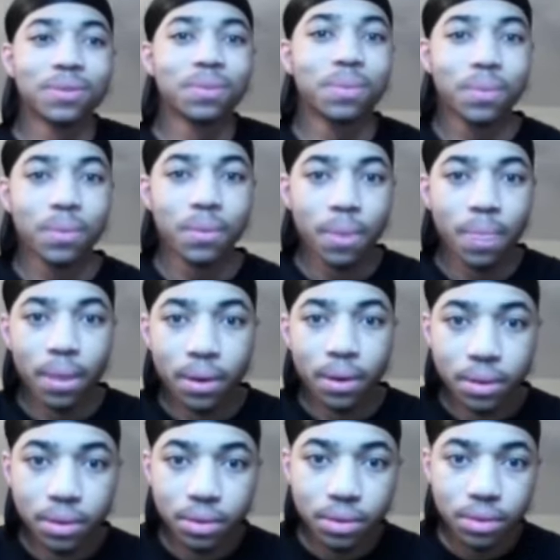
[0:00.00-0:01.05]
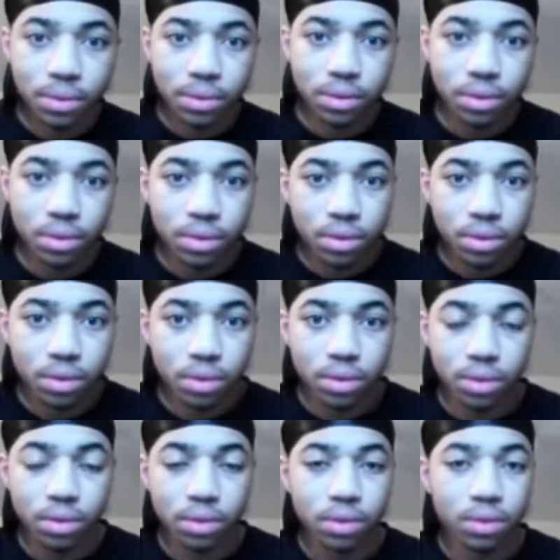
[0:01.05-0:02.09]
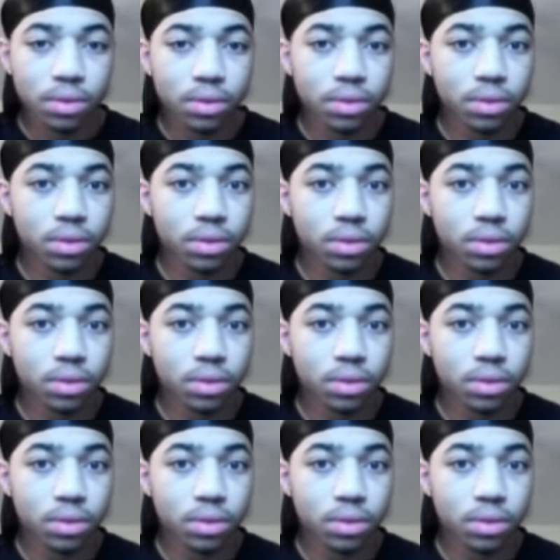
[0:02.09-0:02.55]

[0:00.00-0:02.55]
No words are spoken by the person on screen.